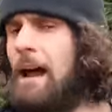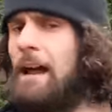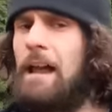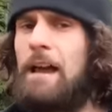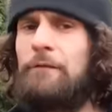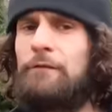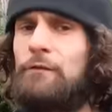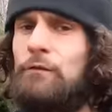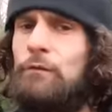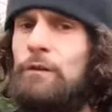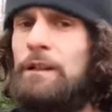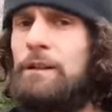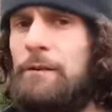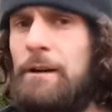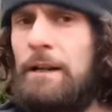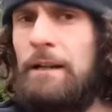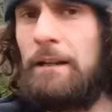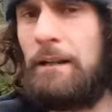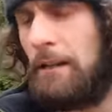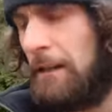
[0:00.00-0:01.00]
I have to
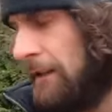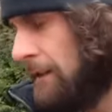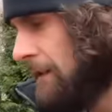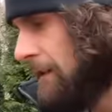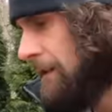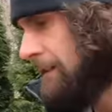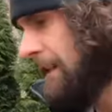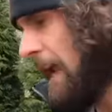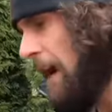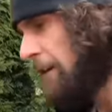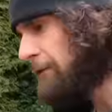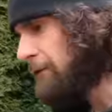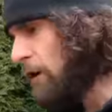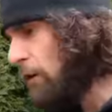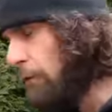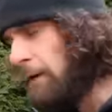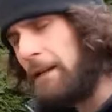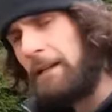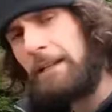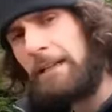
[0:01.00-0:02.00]
agree. Knife
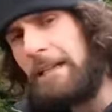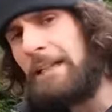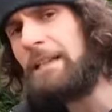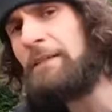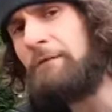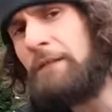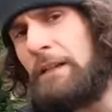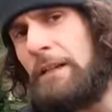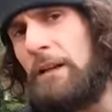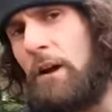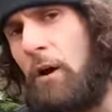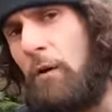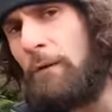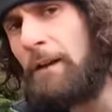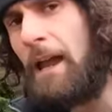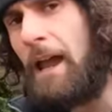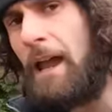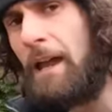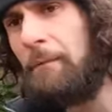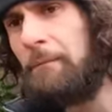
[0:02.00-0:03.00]
throwing in the video
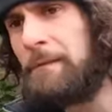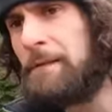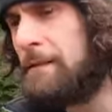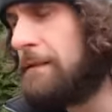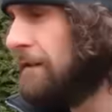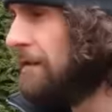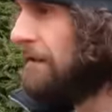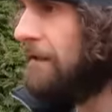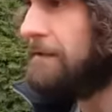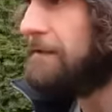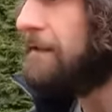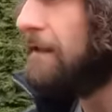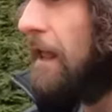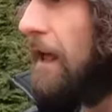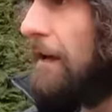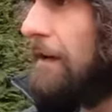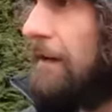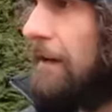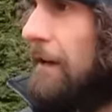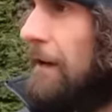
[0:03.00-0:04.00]
games, it's
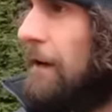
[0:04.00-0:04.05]
like